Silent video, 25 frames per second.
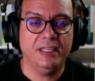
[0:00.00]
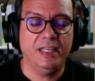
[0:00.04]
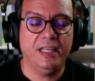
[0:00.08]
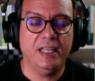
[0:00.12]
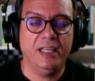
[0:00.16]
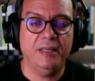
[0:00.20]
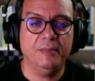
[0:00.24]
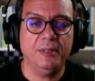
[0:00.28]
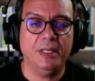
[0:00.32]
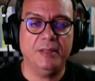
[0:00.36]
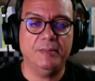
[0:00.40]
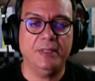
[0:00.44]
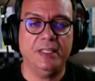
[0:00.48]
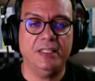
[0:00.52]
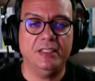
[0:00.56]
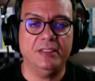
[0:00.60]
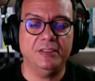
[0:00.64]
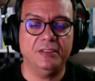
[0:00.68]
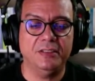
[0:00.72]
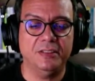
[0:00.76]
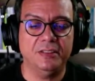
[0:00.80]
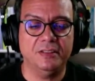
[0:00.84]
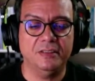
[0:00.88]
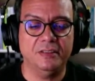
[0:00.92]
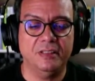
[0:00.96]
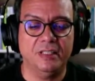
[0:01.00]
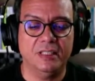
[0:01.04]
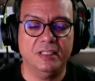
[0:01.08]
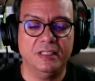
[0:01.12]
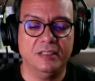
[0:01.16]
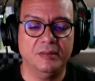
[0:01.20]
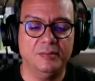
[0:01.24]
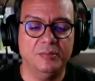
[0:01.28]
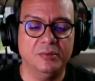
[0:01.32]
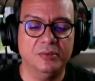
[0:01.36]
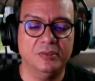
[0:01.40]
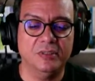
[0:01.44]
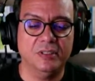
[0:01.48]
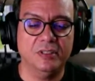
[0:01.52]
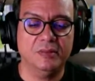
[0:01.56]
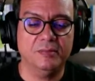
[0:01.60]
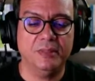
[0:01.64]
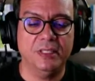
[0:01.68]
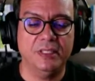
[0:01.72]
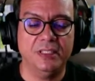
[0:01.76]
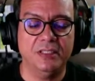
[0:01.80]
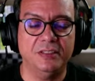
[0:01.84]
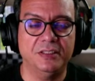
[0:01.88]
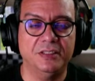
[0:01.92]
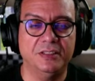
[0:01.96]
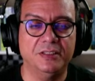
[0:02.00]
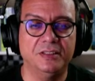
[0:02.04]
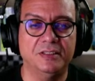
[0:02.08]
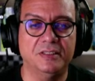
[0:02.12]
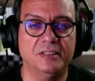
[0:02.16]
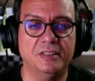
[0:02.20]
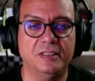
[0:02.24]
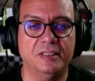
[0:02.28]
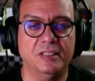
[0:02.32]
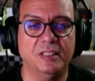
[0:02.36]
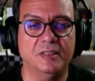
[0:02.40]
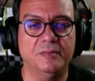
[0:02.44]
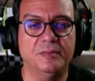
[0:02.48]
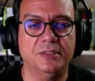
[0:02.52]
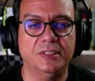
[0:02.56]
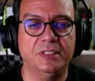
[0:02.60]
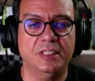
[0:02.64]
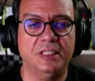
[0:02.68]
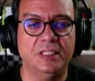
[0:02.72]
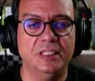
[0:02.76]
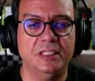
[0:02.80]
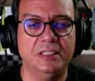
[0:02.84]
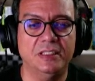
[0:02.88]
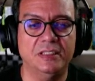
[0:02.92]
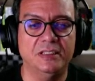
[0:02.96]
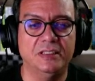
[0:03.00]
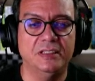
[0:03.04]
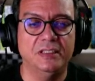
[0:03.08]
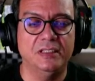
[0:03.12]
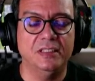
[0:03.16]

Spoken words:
hey, my manager, like a product manager comes in